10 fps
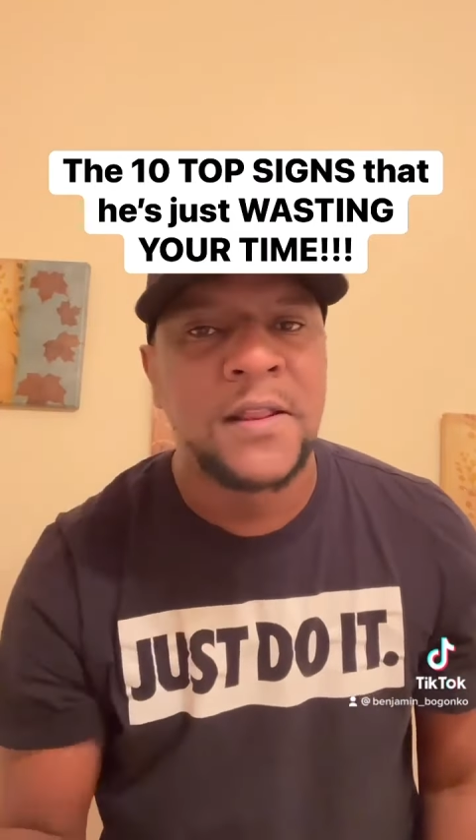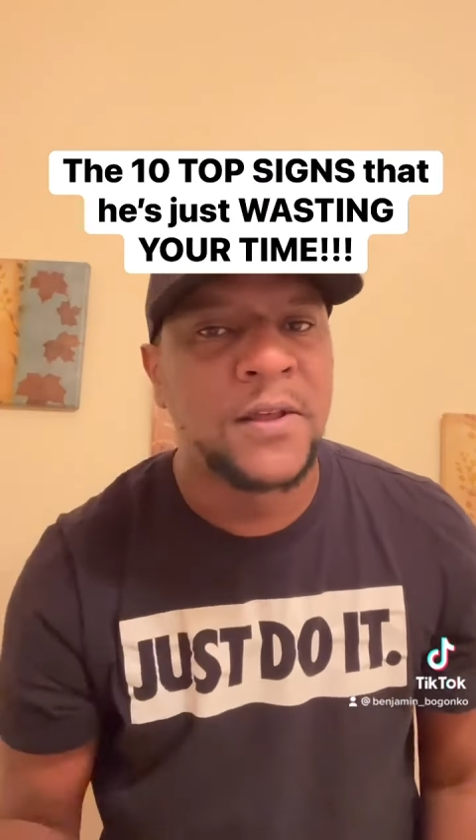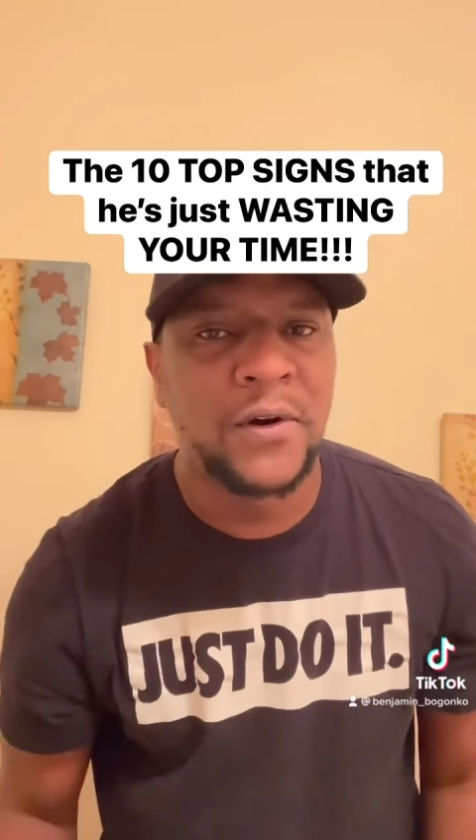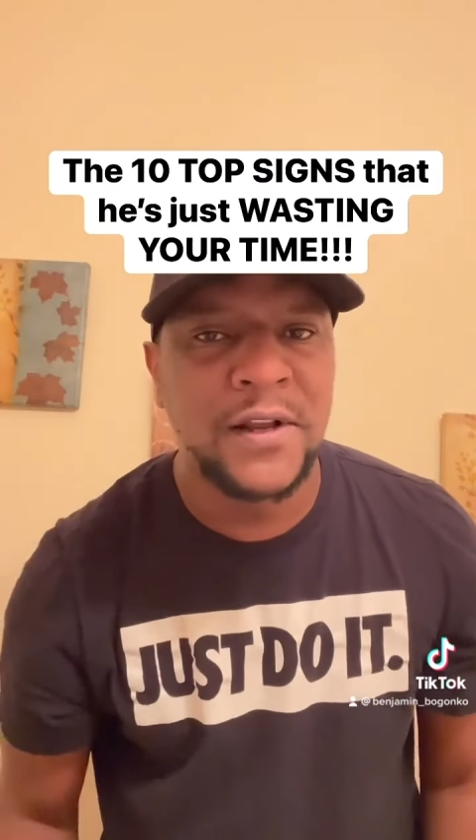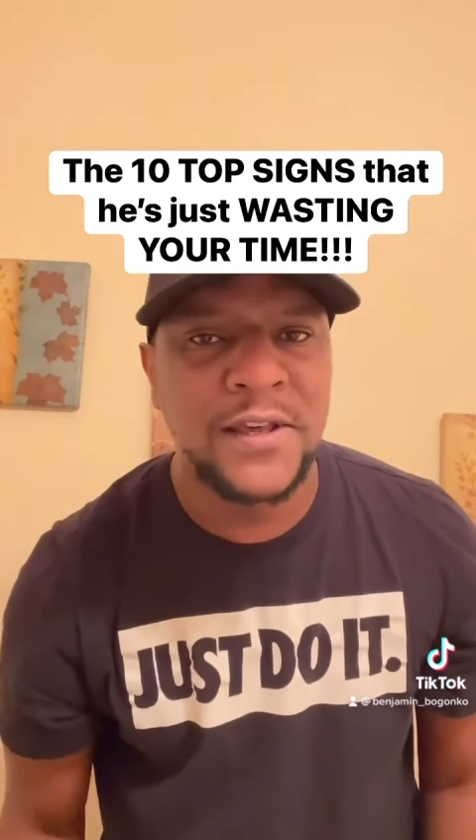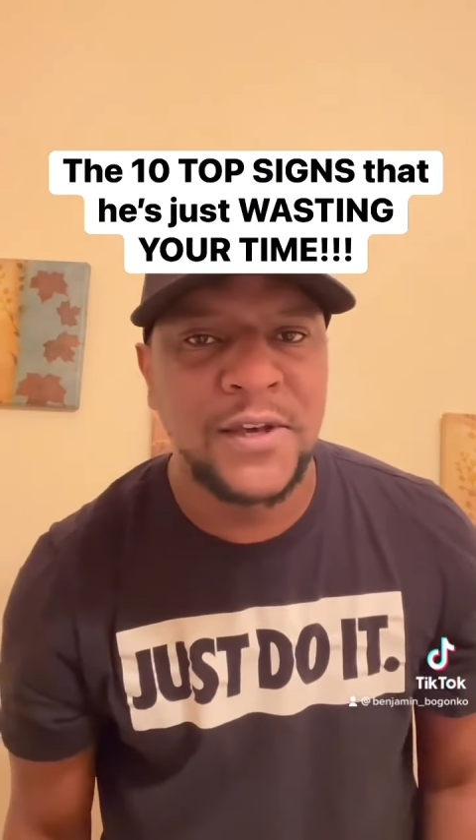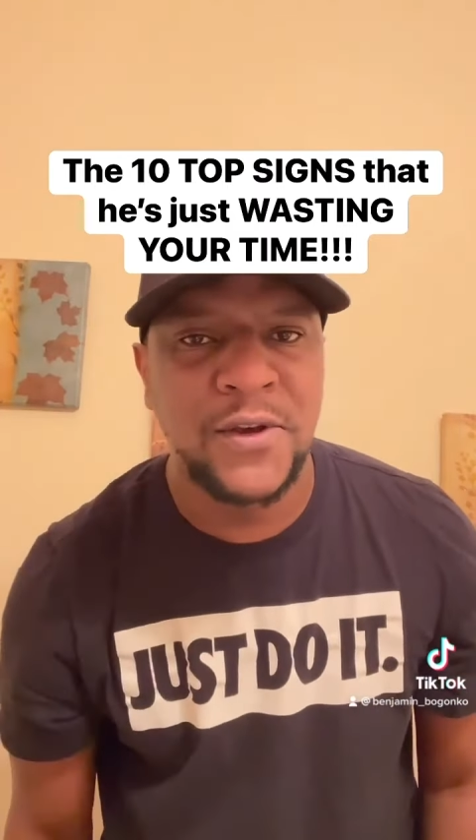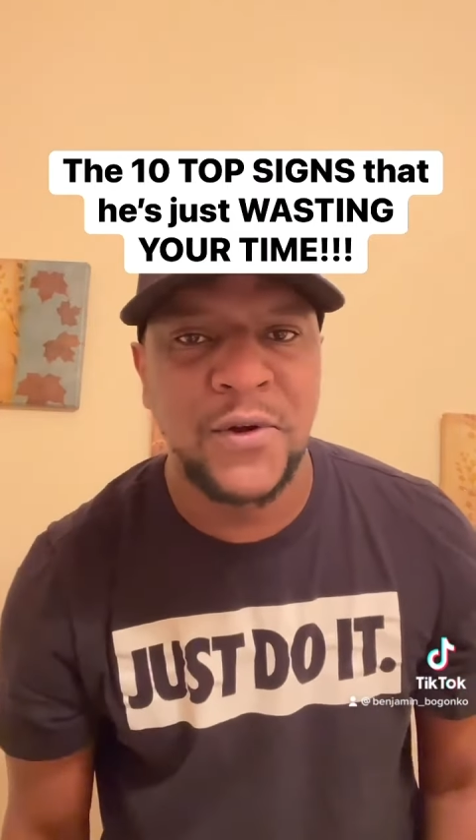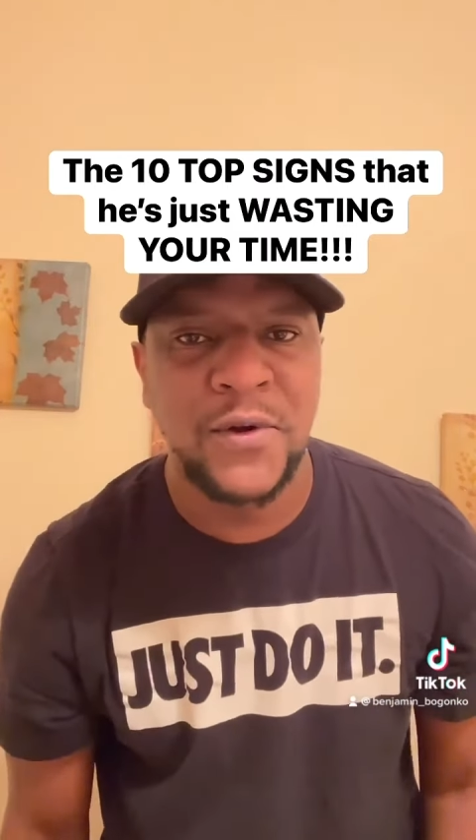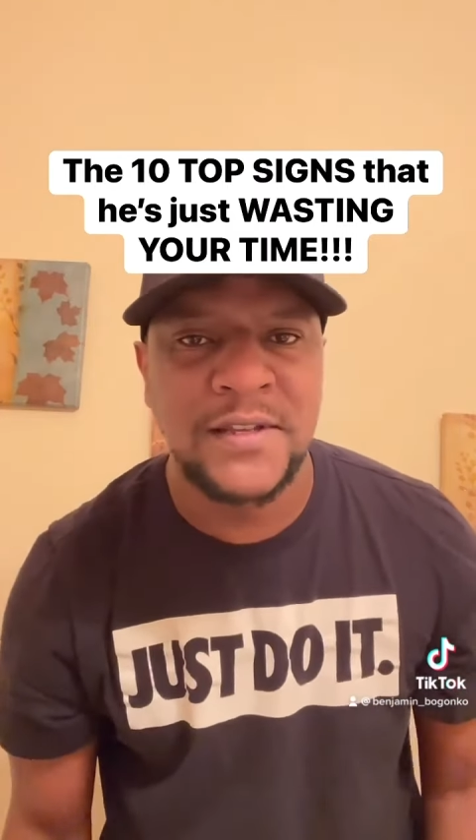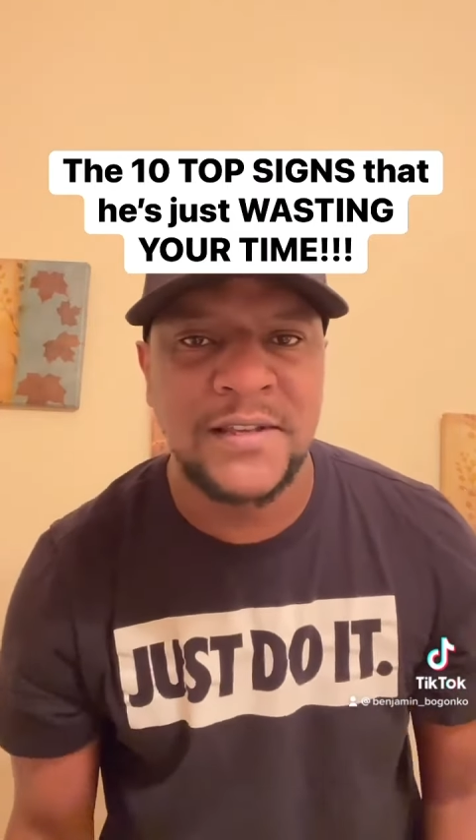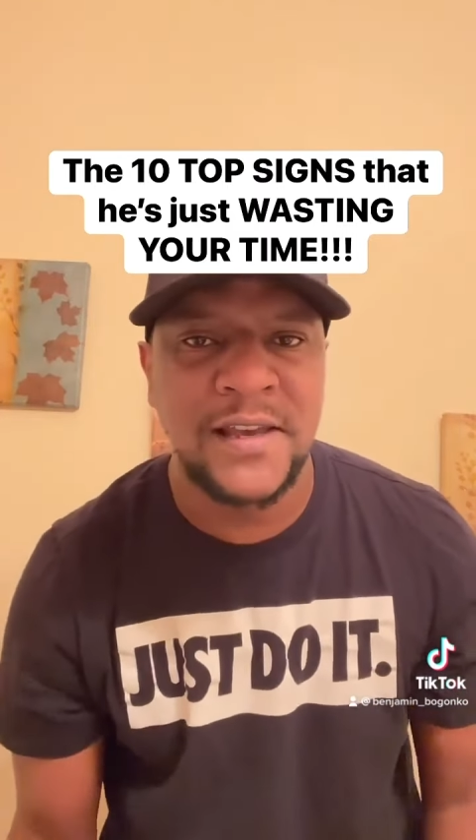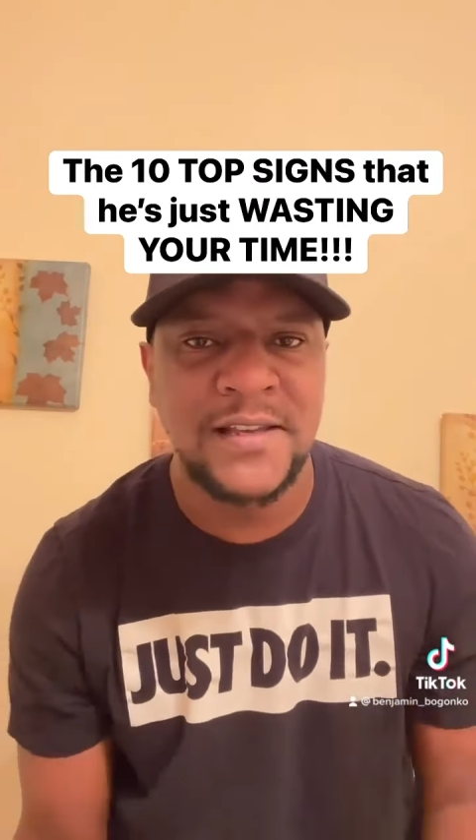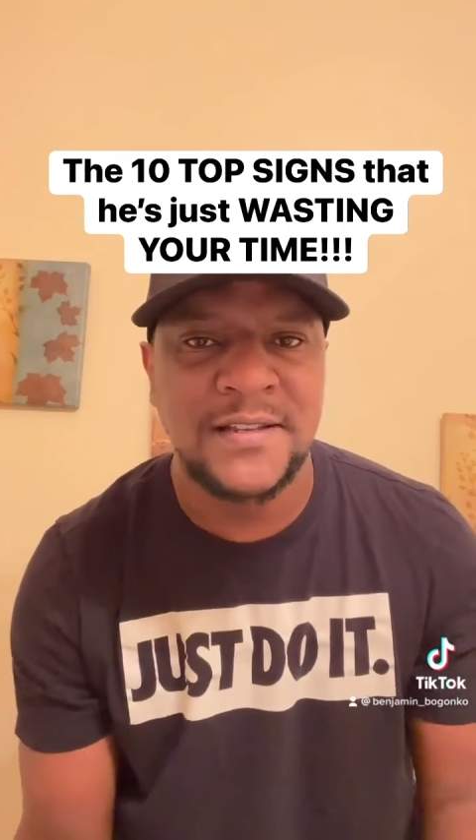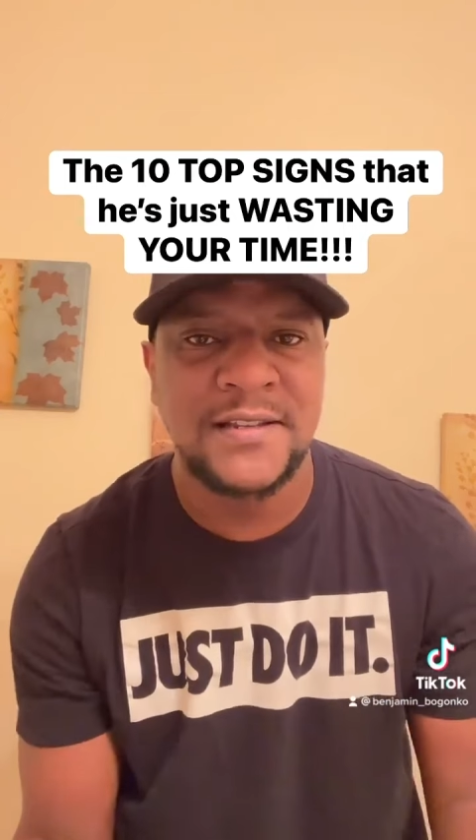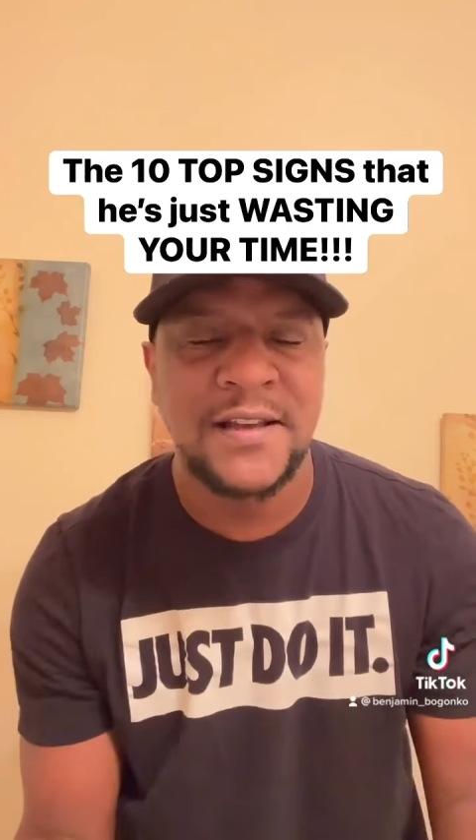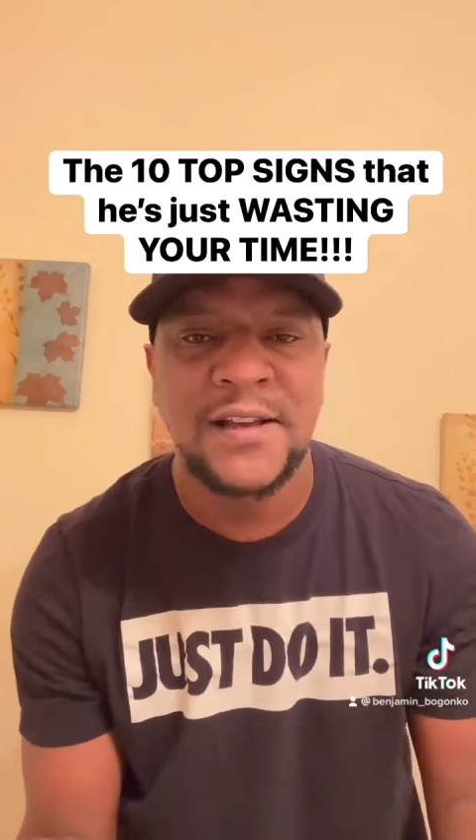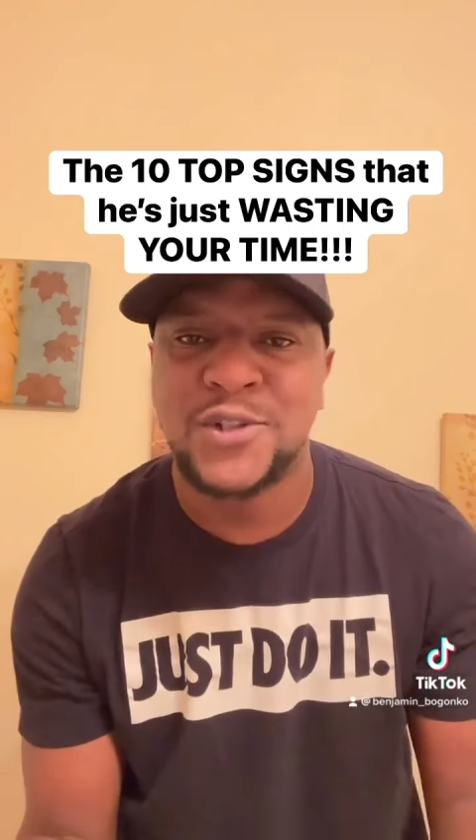The only thing you know is his